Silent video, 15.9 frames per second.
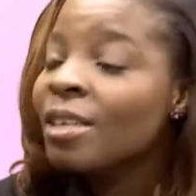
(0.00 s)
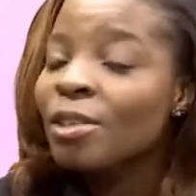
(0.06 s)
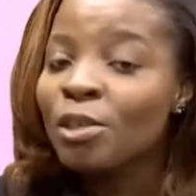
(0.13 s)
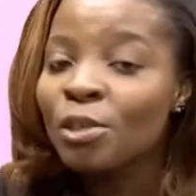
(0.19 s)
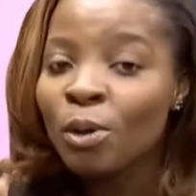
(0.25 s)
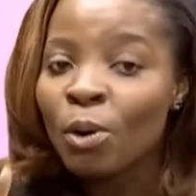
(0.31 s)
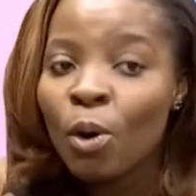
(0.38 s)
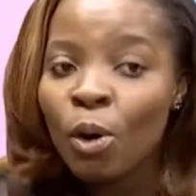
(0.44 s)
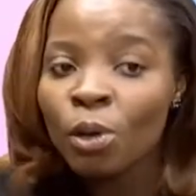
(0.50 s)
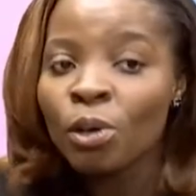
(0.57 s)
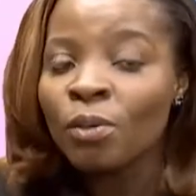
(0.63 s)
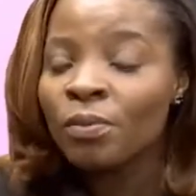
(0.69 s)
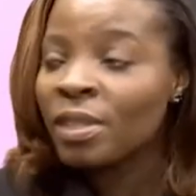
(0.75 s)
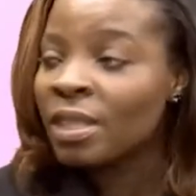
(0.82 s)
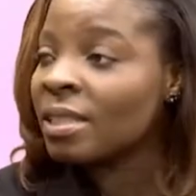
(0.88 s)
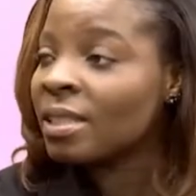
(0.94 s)
you know, all
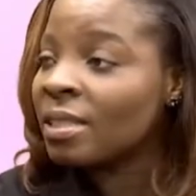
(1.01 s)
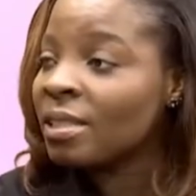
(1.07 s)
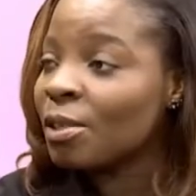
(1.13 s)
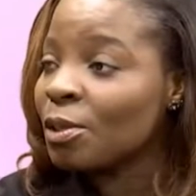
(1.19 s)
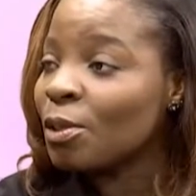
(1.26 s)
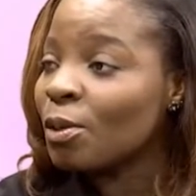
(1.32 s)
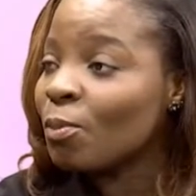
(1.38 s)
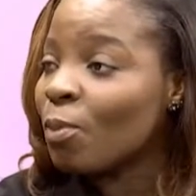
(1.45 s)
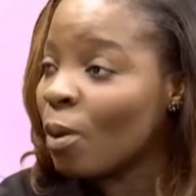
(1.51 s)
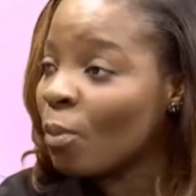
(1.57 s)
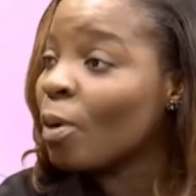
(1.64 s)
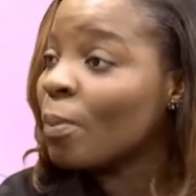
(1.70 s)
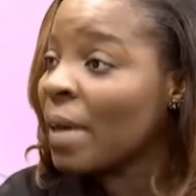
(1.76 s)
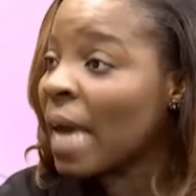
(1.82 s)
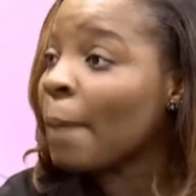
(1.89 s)
of this, you know, what would be